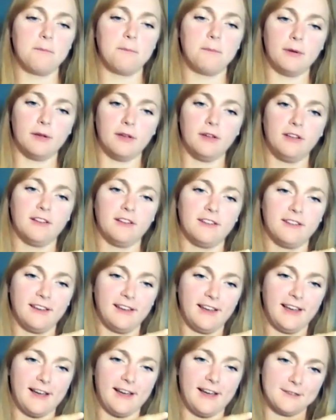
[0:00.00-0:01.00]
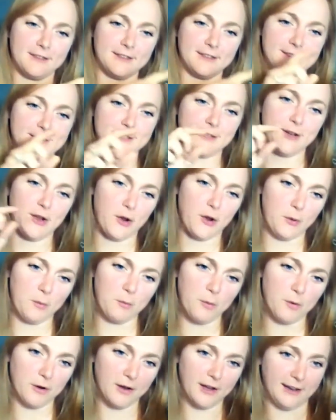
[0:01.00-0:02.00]
but having to know
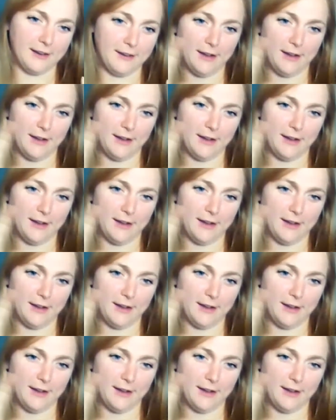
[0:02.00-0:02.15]
what